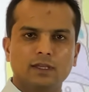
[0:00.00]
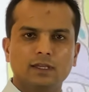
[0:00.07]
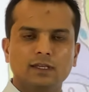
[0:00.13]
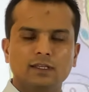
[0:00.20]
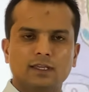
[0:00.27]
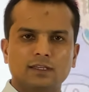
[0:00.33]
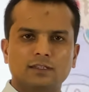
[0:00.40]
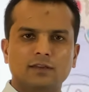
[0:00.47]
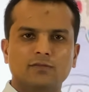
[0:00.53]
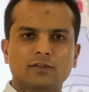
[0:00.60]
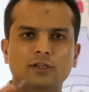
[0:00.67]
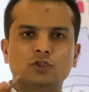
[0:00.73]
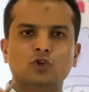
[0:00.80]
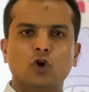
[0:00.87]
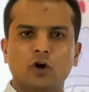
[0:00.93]
in case of the
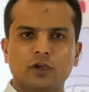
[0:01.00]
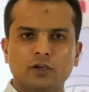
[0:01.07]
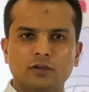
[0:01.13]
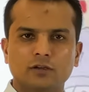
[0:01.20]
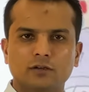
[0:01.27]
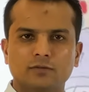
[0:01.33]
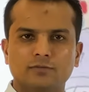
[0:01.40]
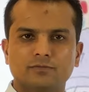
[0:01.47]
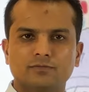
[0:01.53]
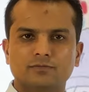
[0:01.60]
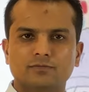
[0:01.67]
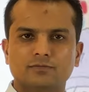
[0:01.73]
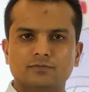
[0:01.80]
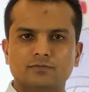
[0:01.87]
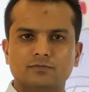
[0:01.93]
choking
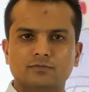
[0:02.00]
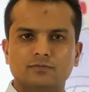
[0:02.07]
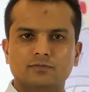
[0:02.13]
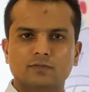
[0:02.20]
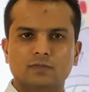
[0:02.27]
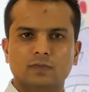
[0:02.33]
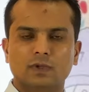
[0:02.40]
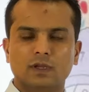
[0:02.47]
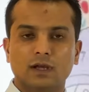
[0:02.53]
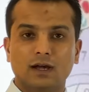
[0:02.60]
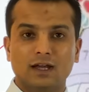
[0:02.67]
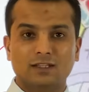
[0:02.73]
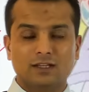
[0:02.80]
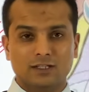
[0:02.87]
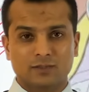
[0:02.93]
or
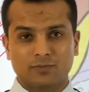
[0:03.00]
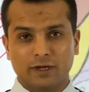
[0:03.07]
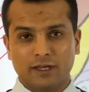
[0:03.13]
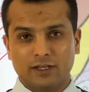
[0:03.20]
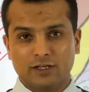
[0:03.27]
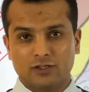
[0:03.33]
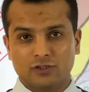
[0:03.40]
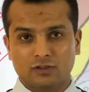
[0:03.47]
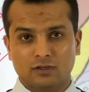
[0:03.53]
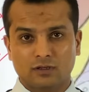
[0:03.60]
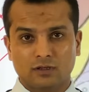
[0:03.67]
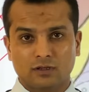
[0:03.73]
the aspiration,